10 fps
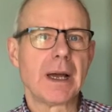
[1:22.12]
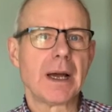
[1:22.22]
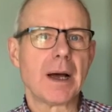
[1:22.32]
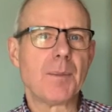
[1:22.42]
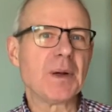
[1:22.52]

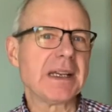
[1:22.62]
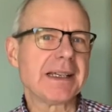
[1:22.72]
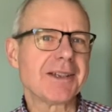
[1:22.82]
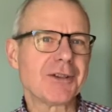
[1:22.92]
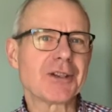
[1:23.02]
But it
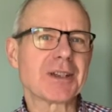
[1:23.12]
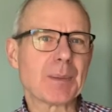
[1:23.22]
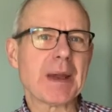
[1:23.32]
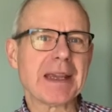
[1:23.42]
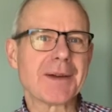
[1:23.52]
doesn't just
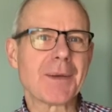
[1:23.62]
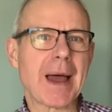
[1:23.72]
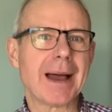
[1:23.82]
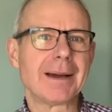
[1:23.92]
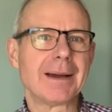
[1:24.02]
speak of
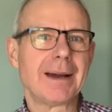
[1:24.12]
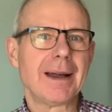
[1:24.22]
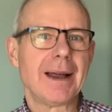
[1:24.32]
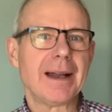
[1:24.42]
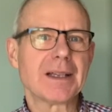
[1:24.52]
that.
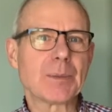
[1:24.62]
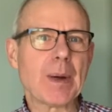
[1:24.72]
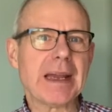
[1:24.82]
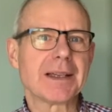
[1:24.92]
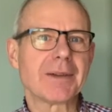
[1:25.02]
It
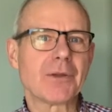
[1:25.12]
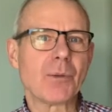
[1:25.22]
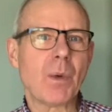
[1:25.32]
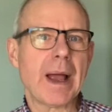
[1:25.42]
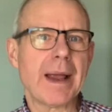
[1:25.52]
speaks of the
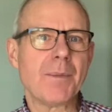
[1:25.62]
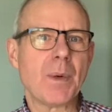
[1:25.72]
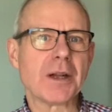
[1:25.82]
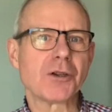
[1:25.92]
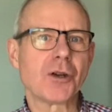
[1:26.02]
way in
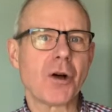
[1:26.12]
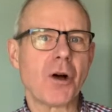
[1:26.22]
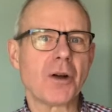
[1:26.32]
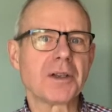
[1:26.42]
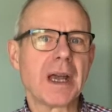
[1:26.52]
which
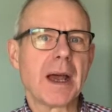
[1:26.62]
God